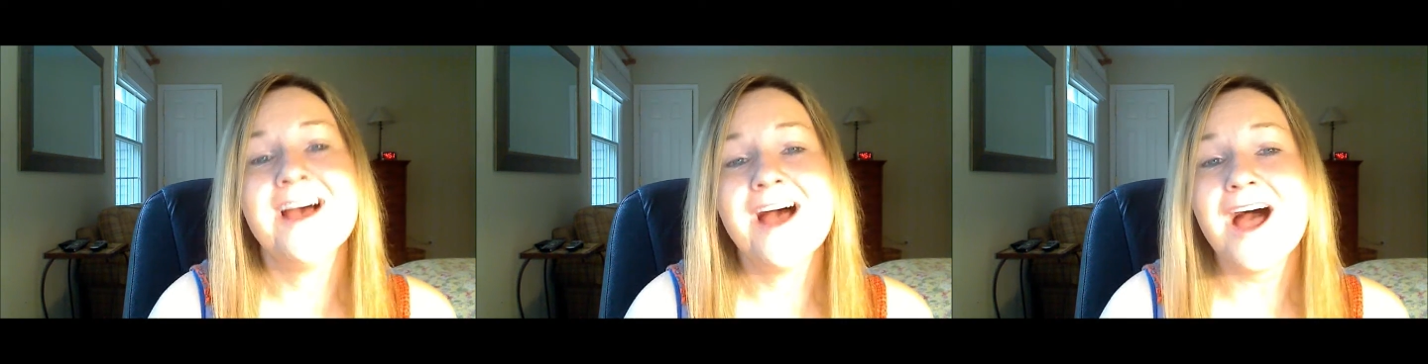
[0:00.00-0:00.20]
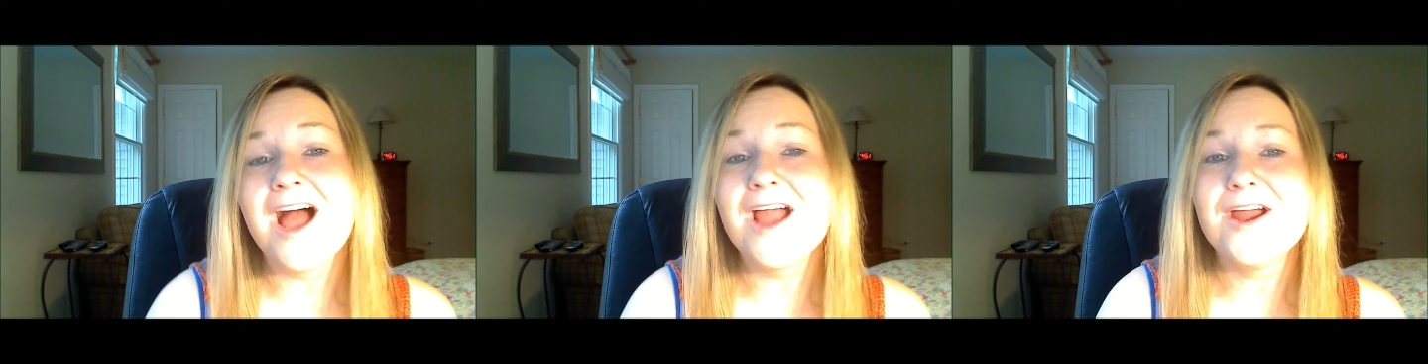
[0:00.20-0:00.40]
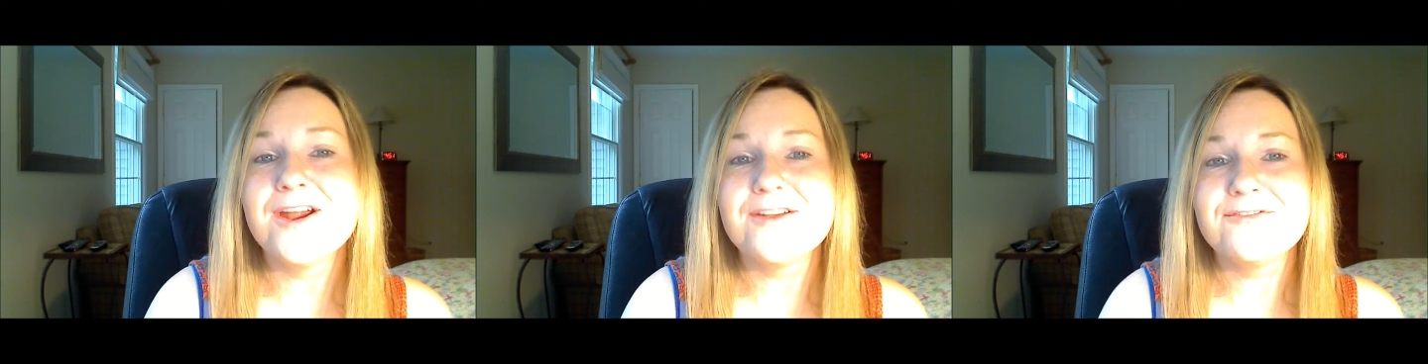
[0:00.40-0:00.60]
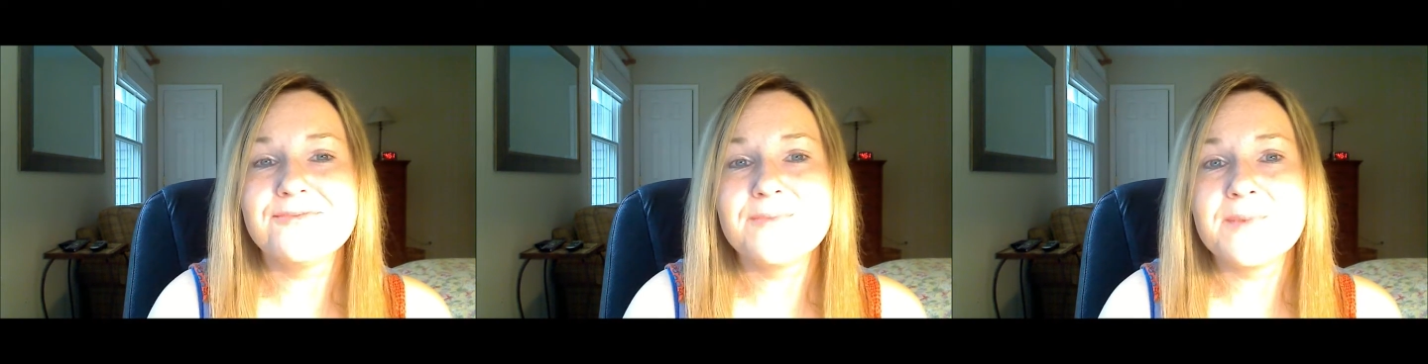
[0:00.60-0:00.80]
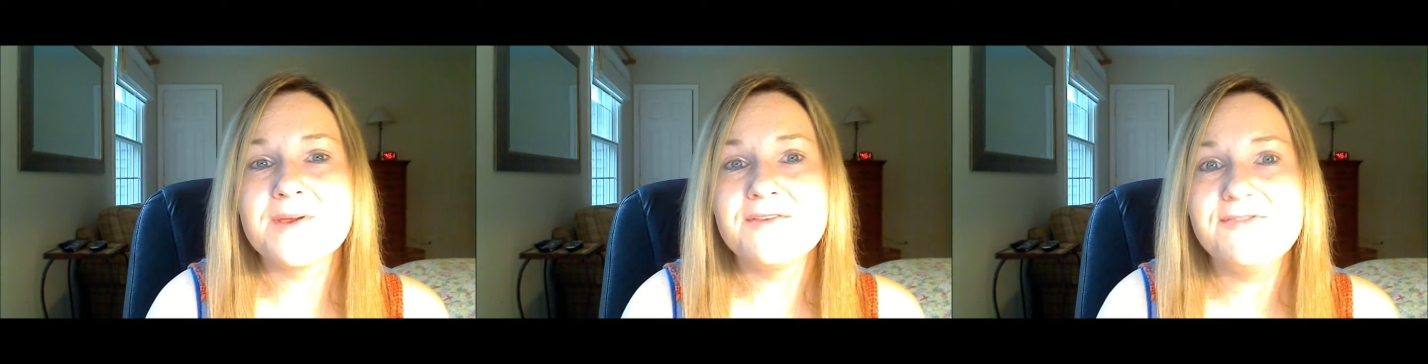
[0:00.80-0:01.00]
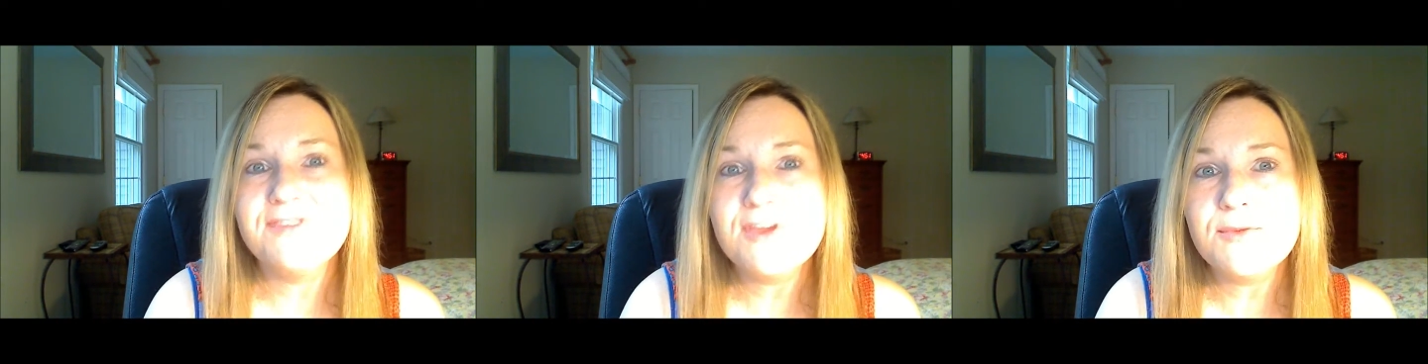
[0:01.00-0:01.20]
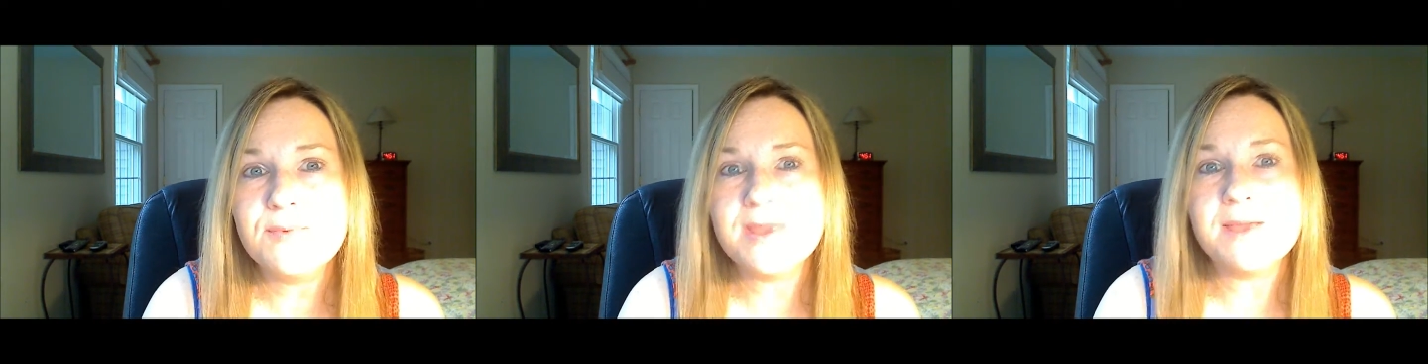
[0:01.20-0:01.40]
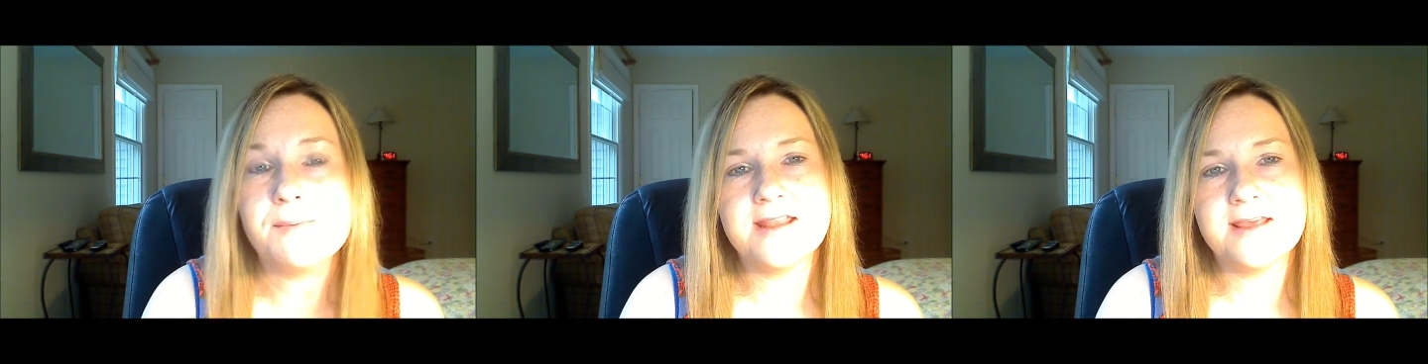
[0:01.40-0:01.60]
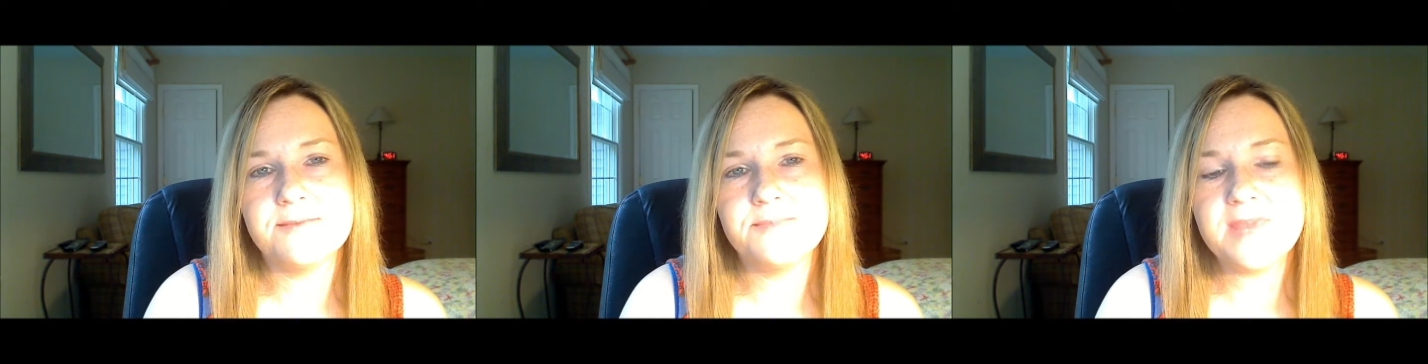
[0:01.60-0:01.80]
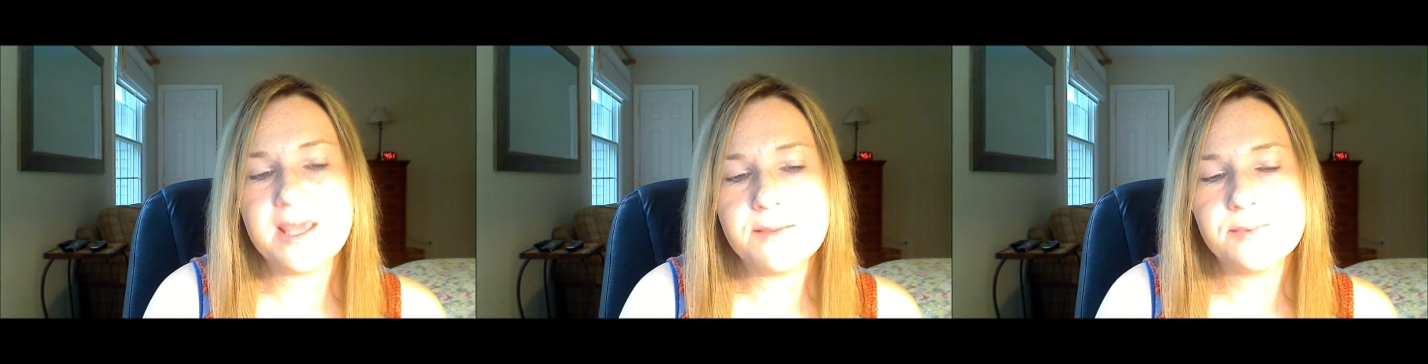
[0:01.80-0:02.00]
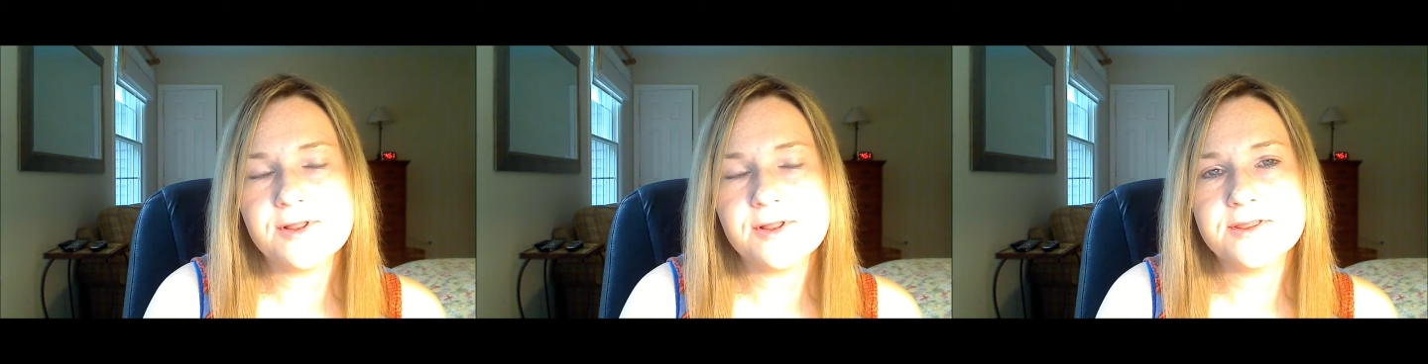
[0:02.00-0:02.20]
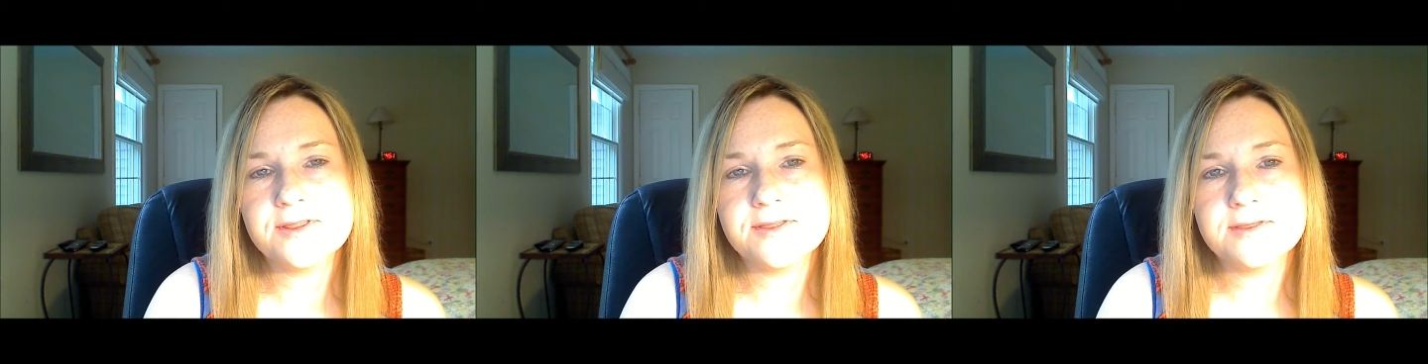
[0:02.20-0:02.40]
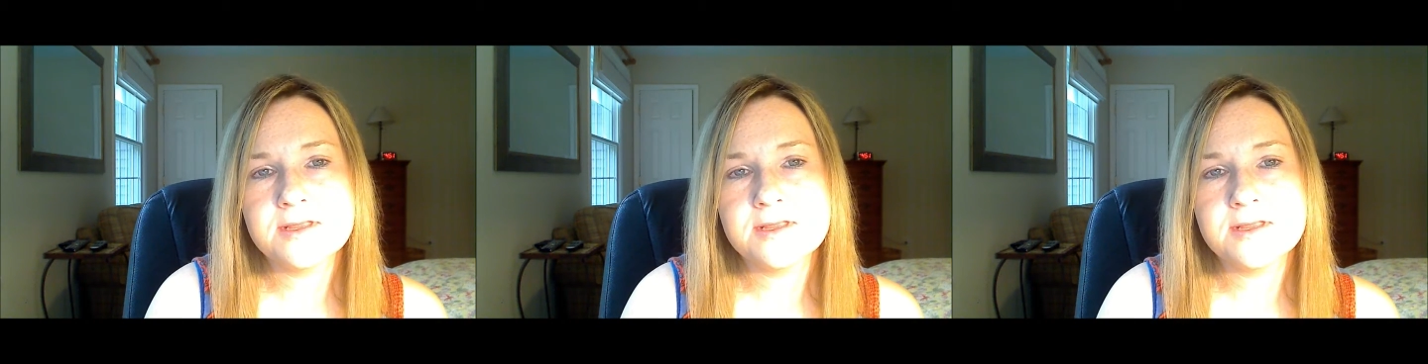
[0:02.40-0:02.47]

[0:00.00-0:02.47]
I heard from a few people. People